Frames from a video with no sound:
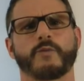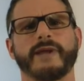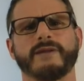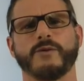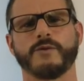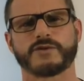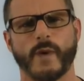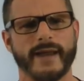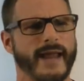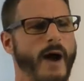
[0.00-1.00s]
do we lose
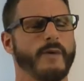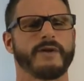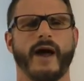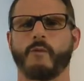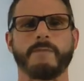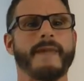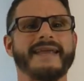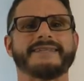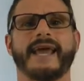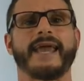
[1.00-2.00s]
weight and how we
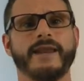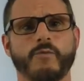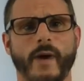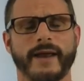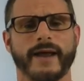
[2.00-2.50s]
maintain weight,